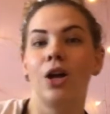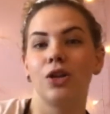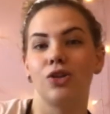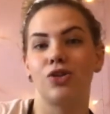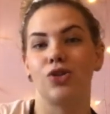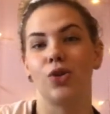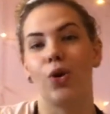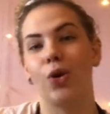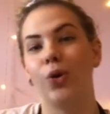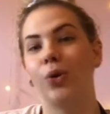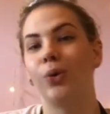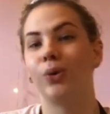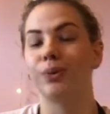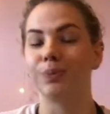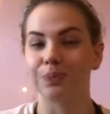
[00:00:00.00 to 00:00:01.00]

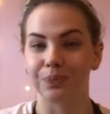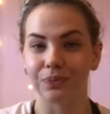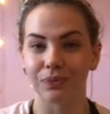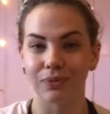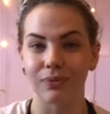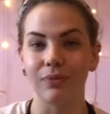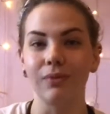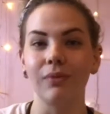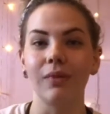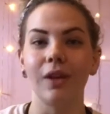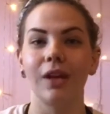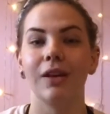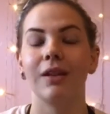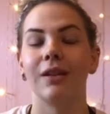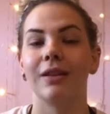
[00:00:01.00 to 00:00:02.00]
So
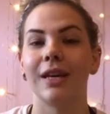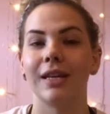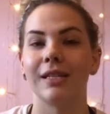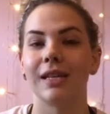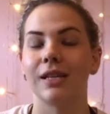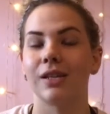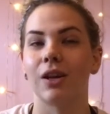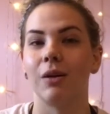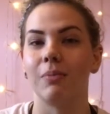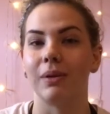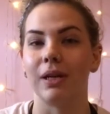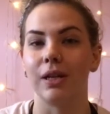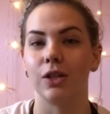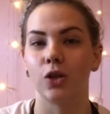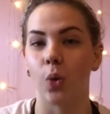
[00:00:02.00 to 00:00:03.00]
this is going to
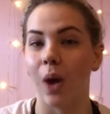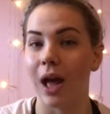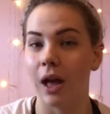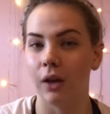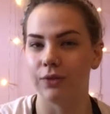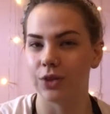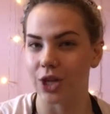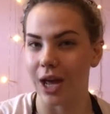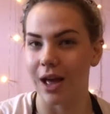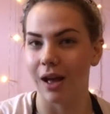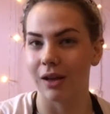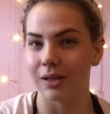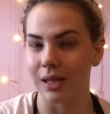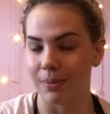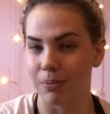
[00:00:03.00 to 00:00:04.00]
be 12
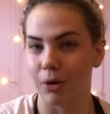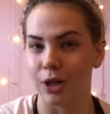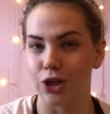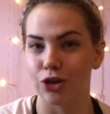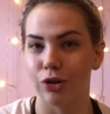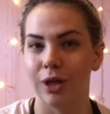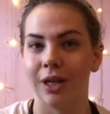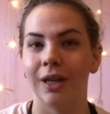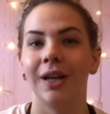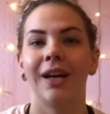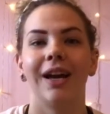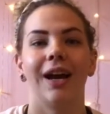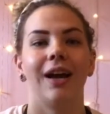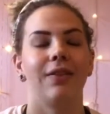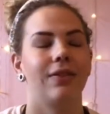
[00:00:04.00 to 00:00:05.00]
gels. I'm pretty sure
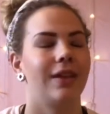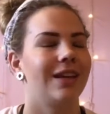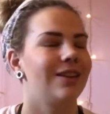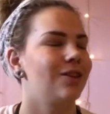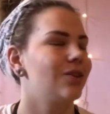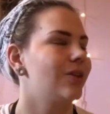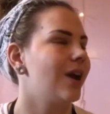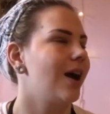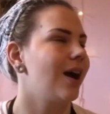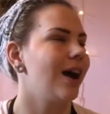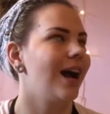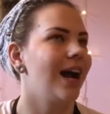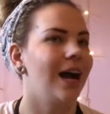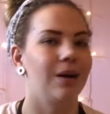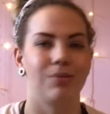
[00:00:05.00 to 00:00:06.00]
they look
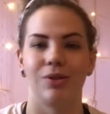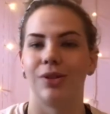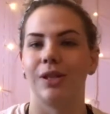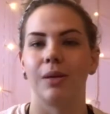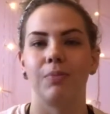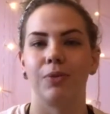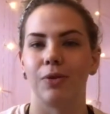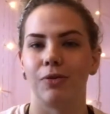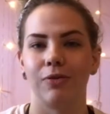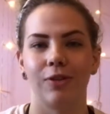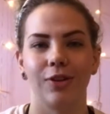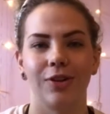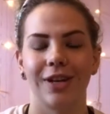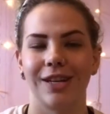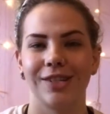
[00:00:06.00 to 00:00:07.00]
absolutely beautiful.
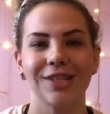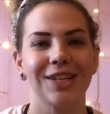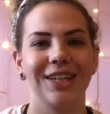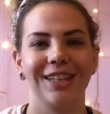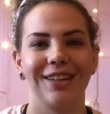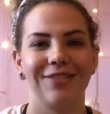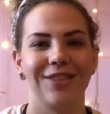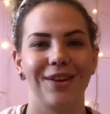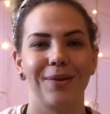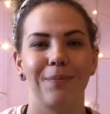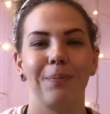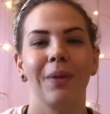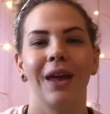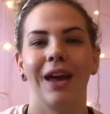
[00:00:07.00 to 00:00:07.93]
You guys are going to love them.